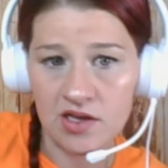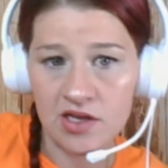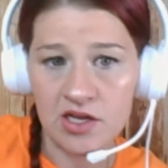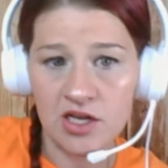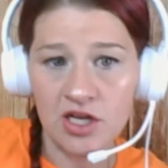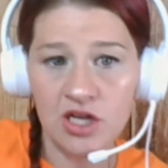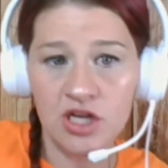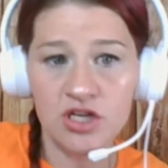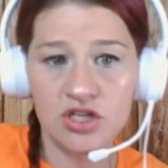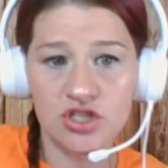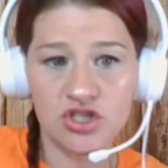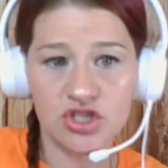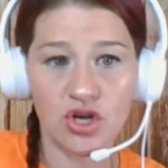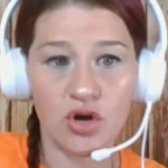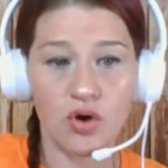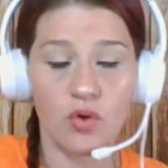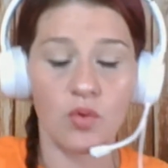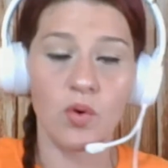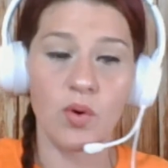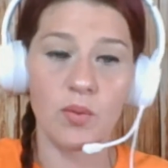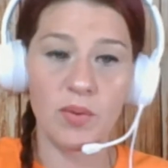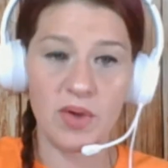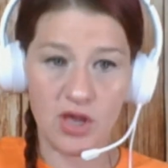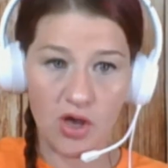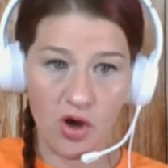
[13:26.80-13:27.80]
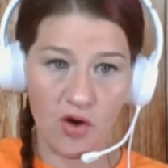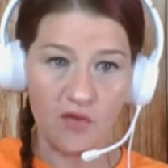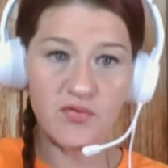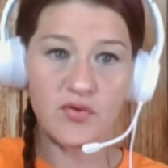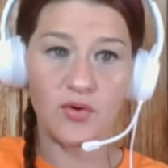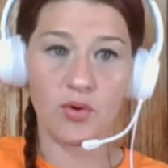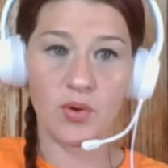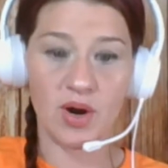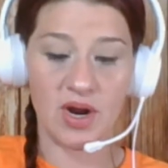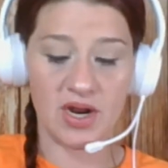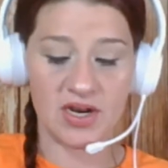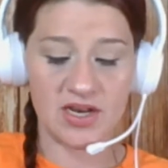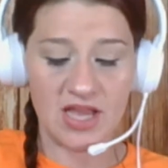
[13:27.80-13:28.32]
So we go
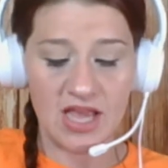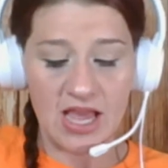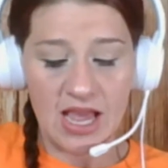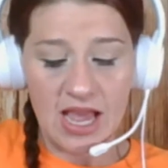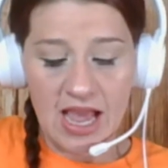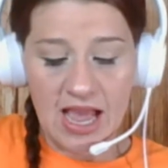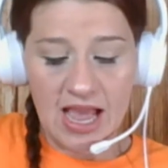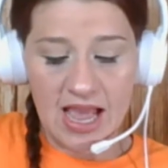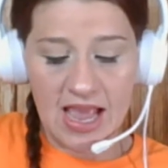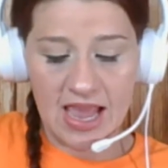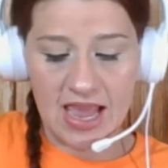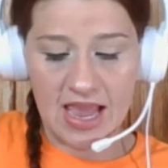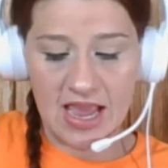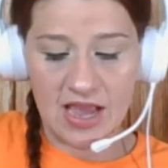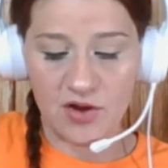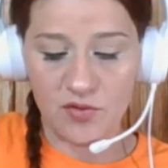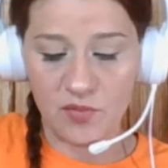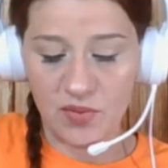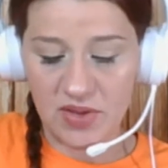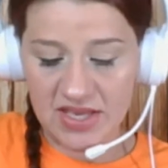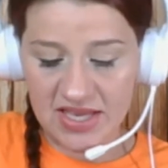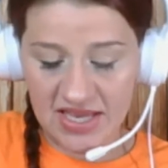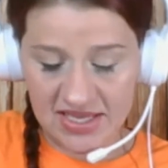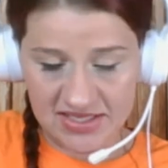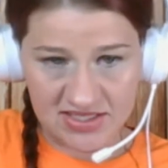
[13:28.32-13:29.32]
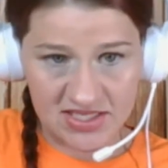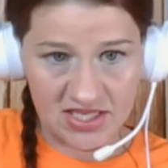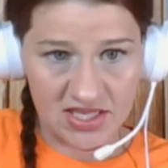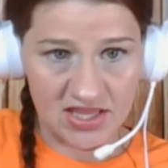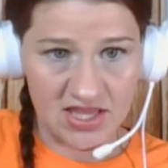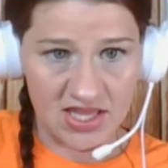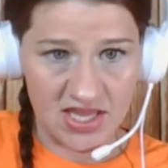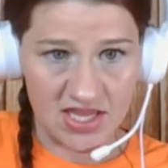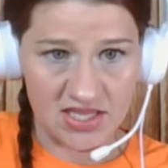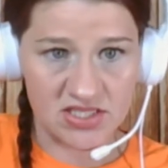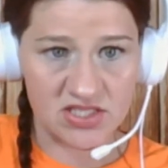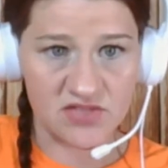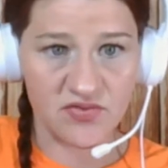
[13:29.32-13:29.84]
forward and we get to
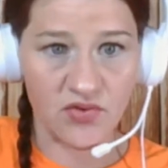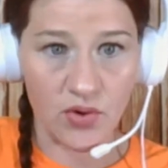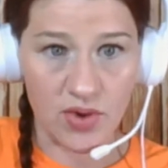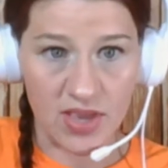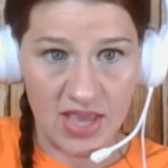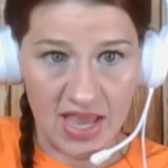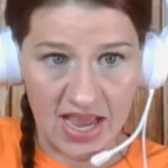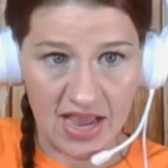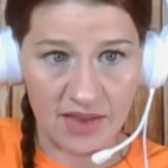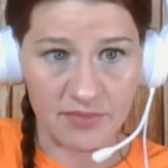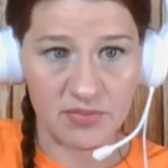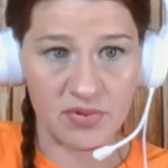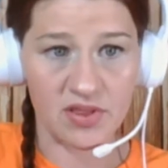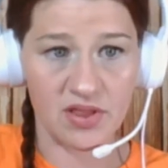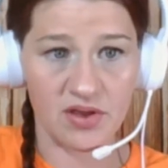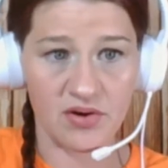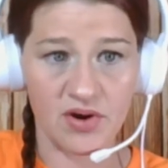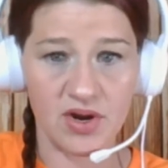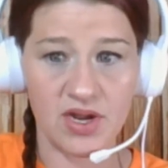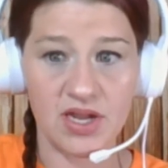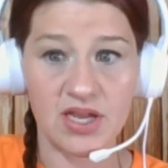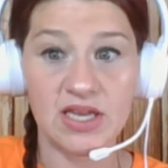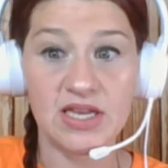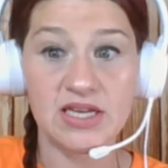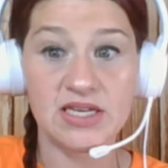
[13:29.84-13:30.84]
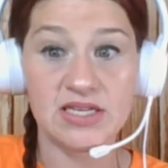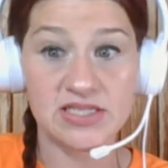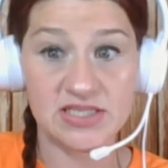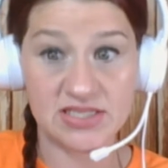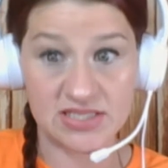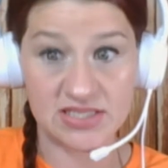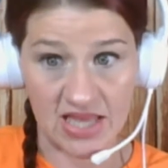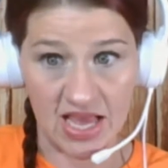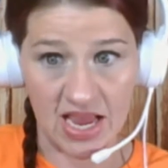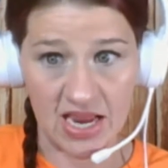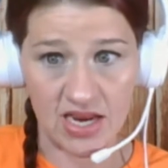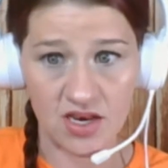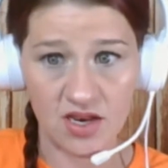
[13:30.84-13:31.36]
this vocabulary
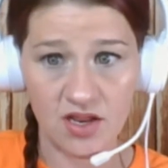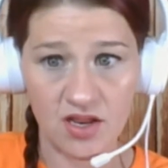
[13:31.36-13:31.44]
slide.